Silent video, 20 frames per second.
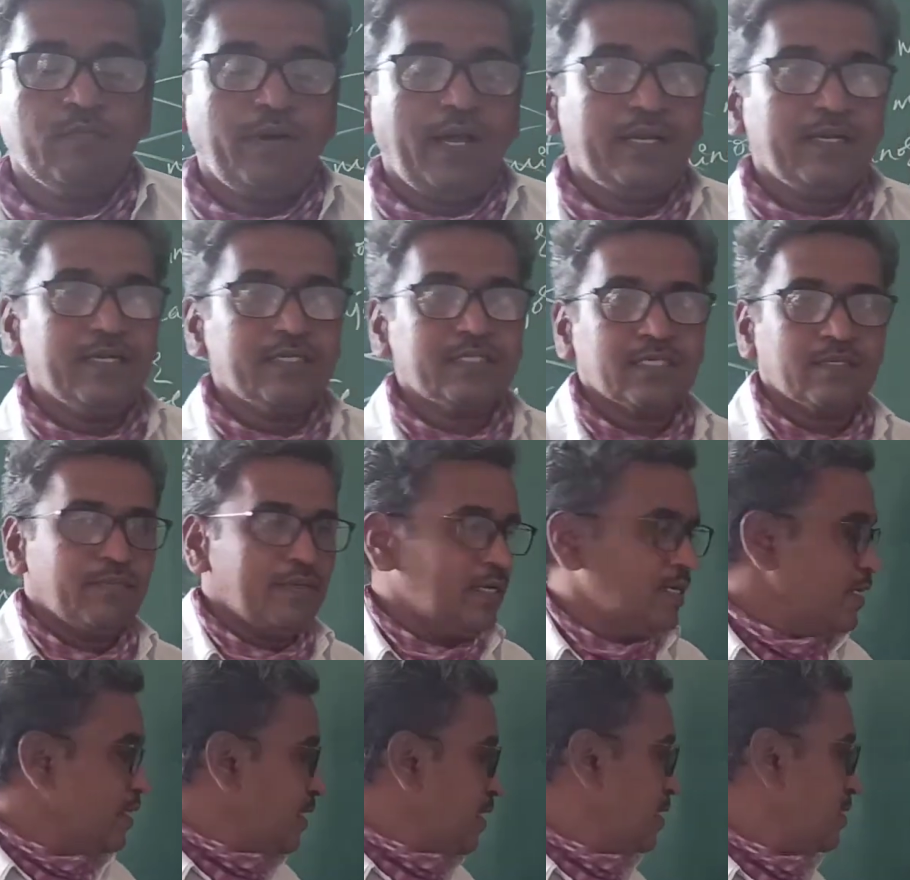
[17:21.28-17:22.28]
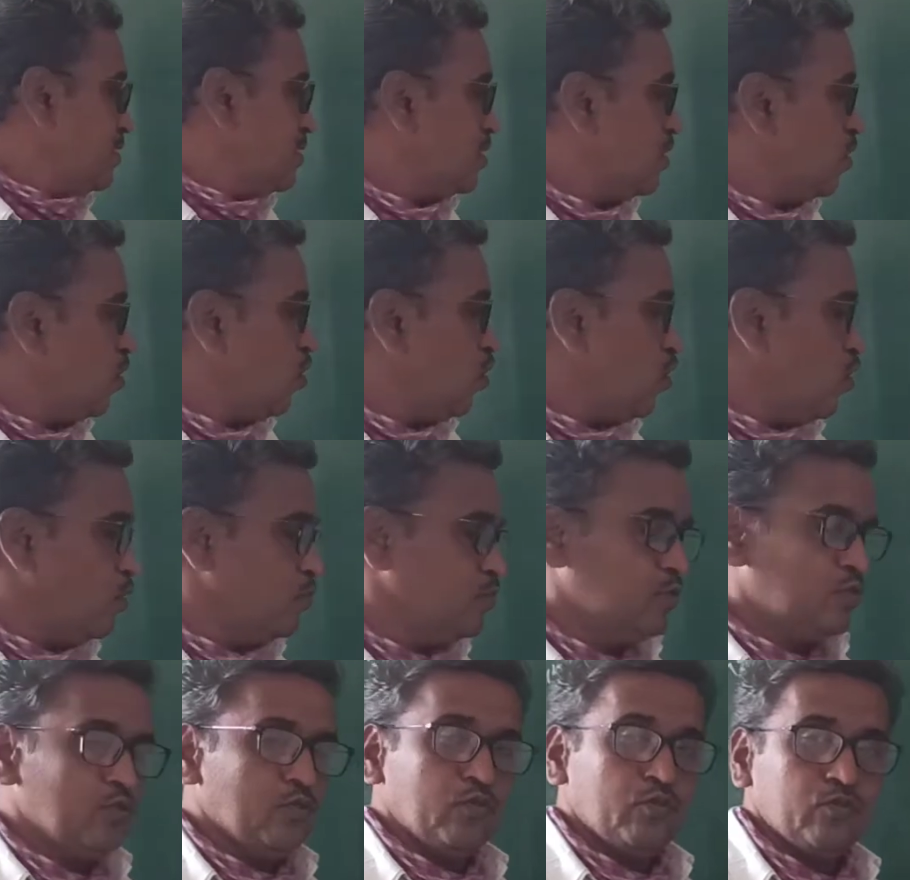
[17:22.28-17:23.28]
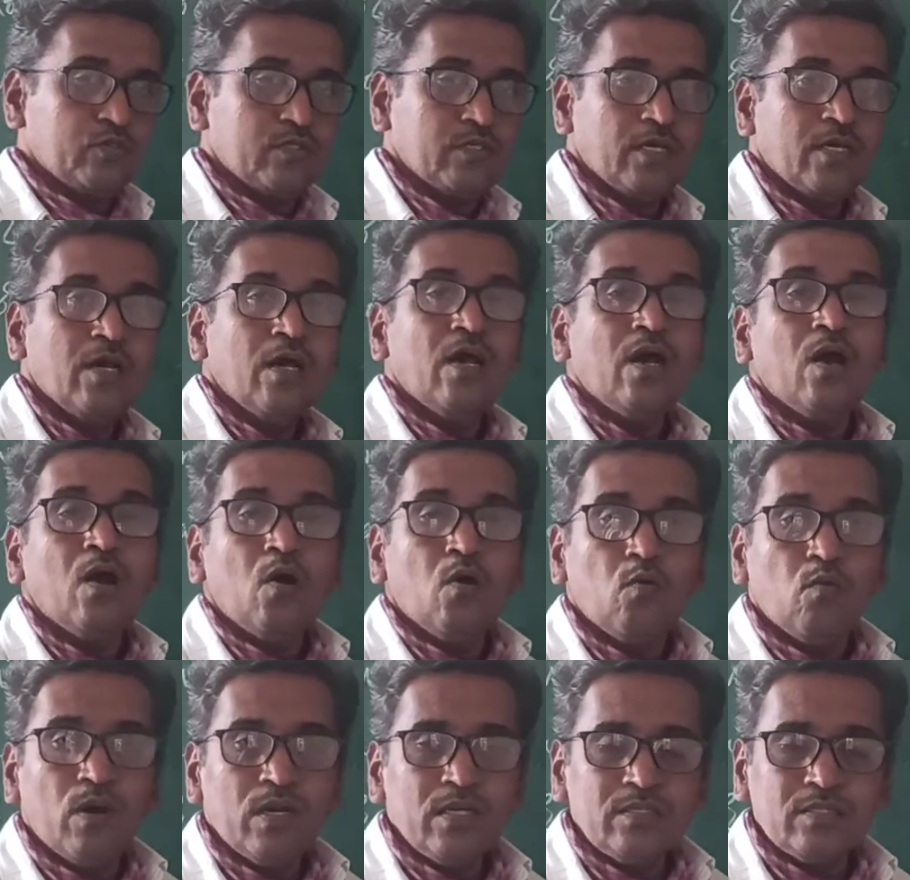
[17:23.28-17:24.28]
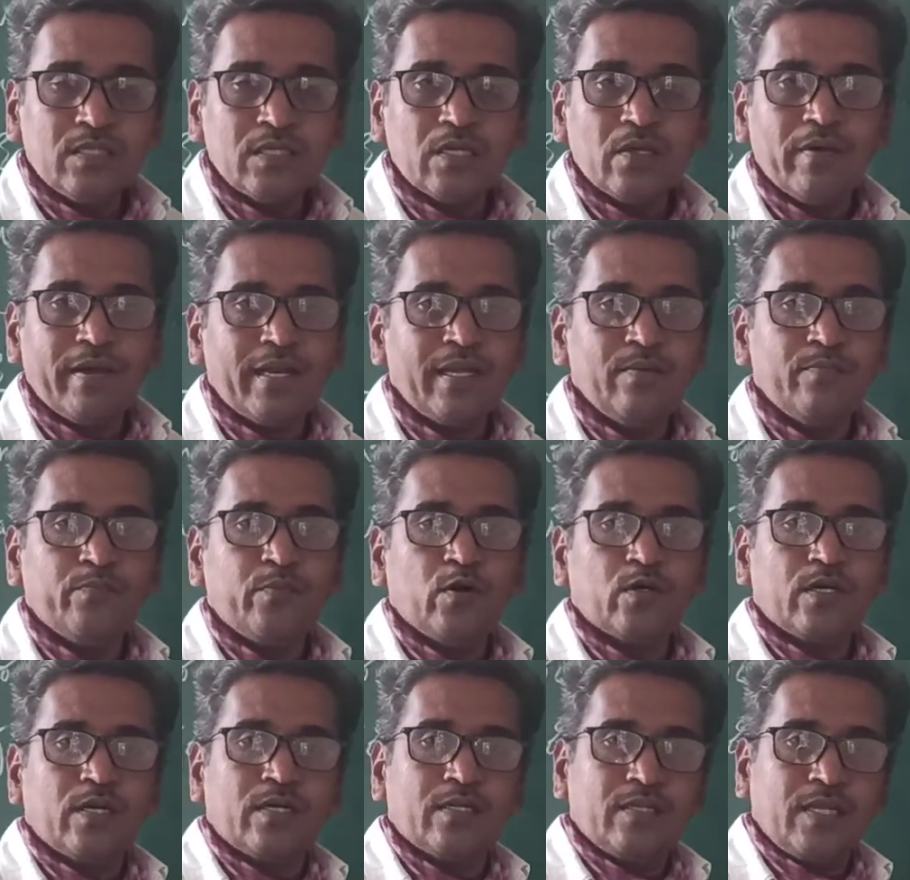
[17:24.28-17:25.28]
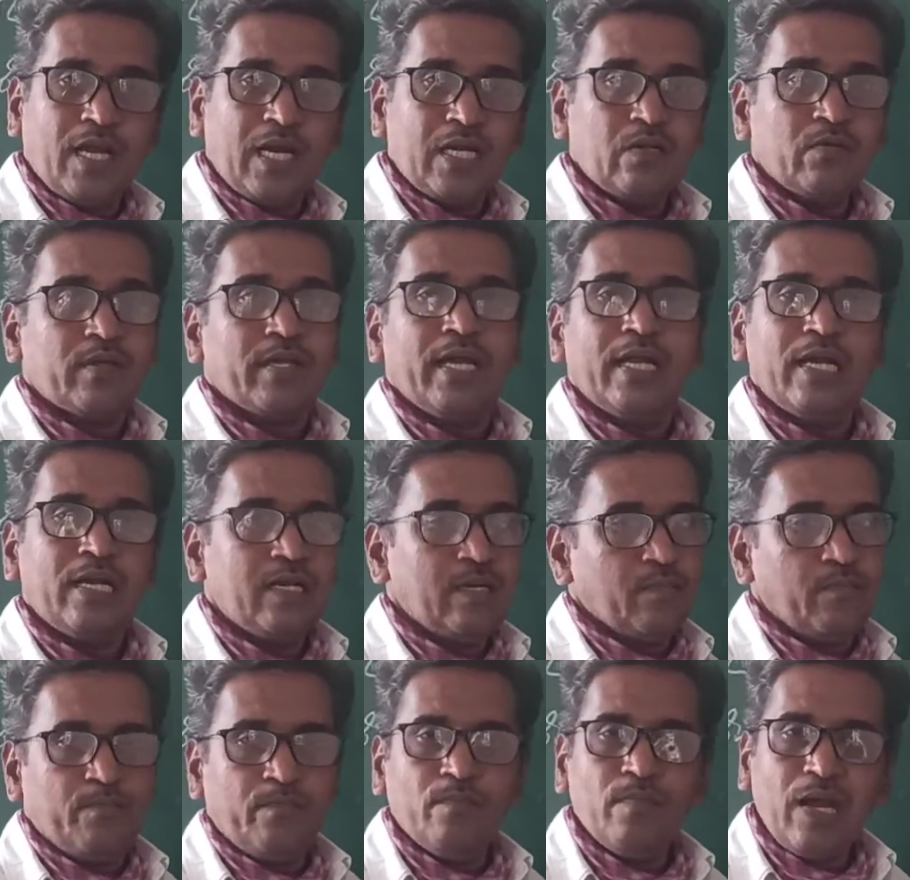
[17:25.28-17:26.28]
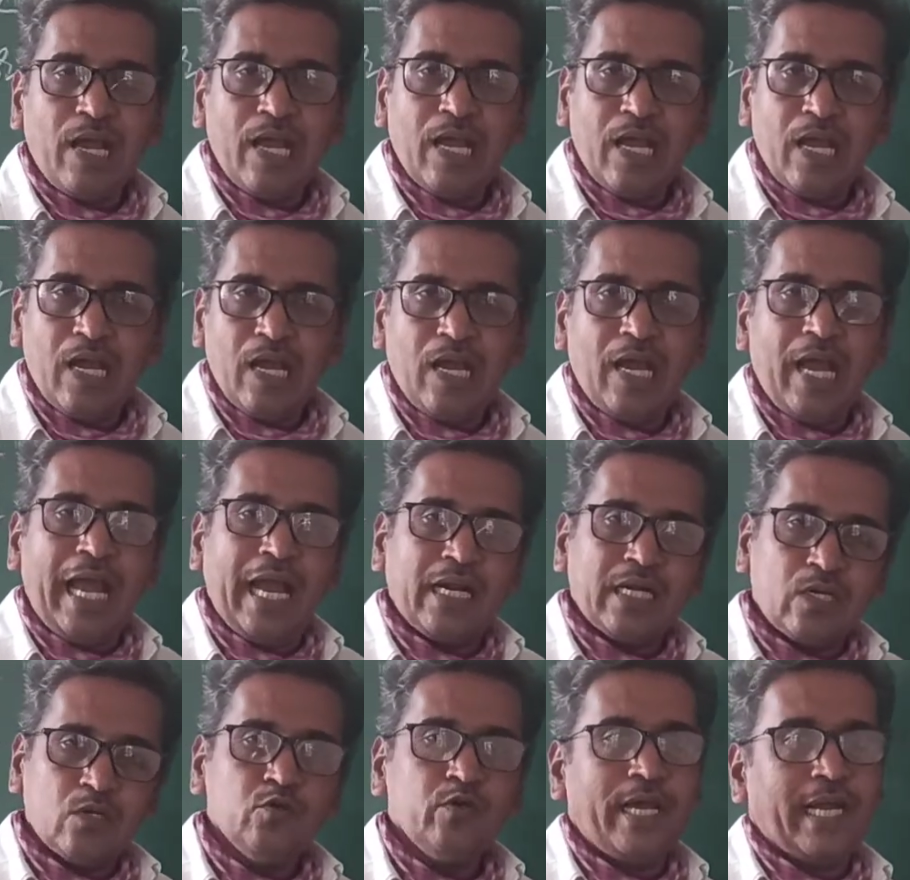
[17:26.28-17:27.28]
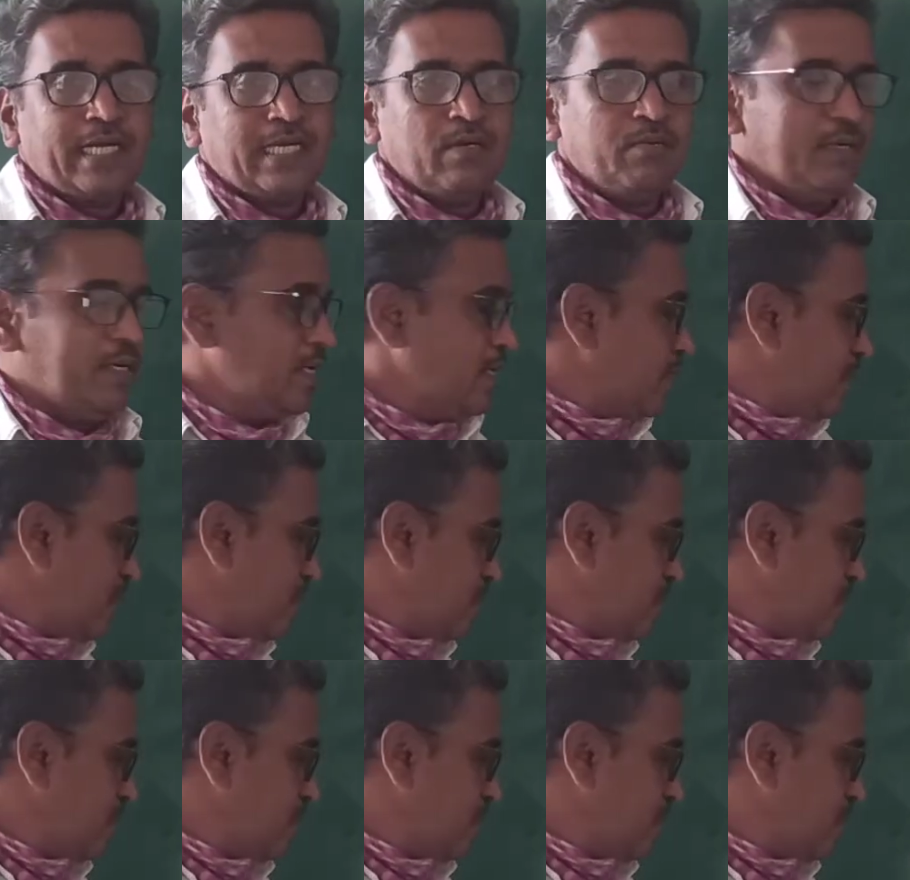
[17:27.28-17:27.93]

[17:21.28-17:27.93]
minor segment is obtuse. One thing very important that you can do activity.